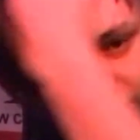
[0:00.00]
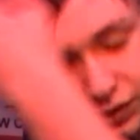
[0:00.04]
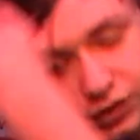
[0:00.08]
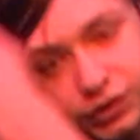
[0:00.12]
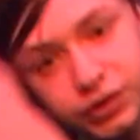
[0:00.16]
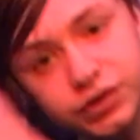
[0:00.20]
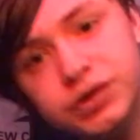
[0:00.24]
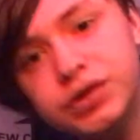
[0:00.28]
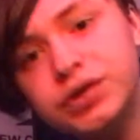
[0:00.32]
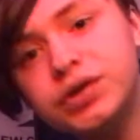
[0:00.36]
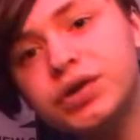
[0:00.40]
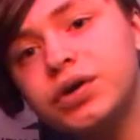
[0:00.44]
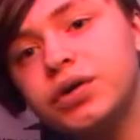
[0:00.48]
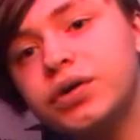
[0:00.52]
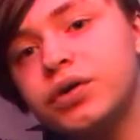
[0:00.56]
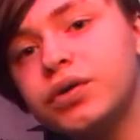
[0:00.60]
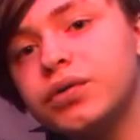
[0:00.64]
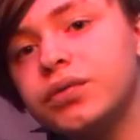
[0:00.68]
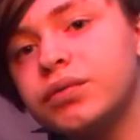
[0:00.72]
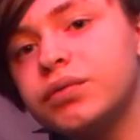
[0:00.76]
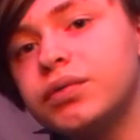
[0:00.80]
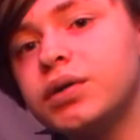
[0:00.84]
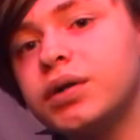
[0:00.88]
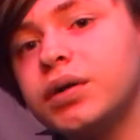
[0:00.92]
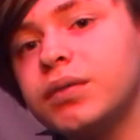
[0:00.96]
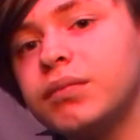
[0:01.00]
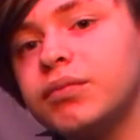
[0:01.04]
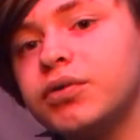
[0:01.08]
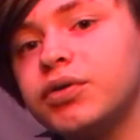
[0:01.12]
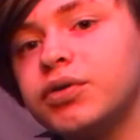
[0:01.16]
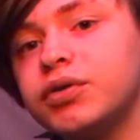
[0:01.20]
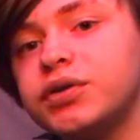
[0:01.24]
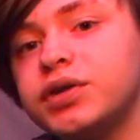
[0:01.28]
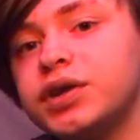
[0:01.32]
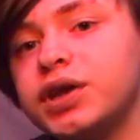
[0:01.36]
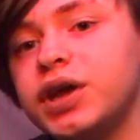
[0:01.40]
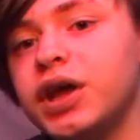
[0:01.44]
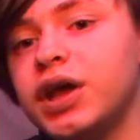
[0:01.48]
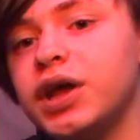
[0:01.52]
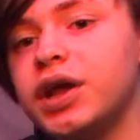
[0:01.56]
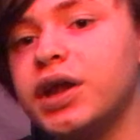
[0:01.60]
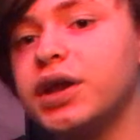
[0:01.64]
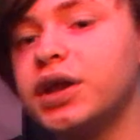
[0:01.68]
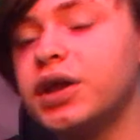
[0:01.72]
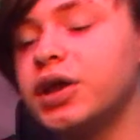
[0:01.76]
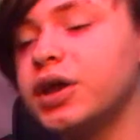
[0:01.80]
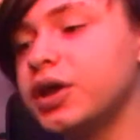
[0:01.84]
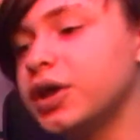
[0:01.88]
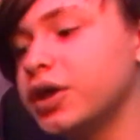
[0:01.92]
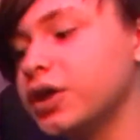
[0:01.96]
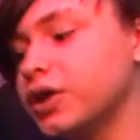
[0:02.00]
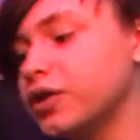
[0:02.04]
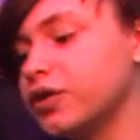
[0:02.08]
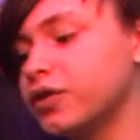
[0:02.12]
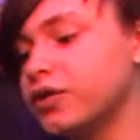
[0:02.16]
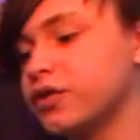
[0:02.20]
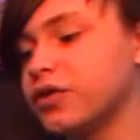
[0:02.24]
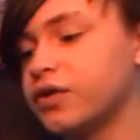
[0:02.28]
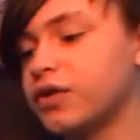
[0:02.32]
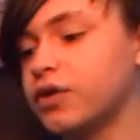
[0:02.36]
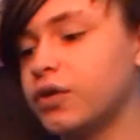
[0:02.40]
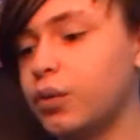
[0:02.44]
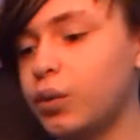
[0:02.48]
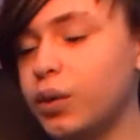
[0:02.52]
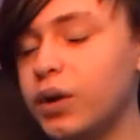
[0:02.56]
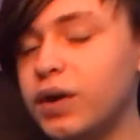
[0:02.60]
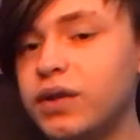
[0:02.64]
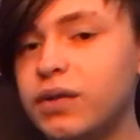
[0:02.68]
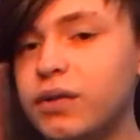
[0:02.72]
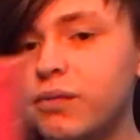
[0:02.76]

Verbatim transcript: So number 10 is Queens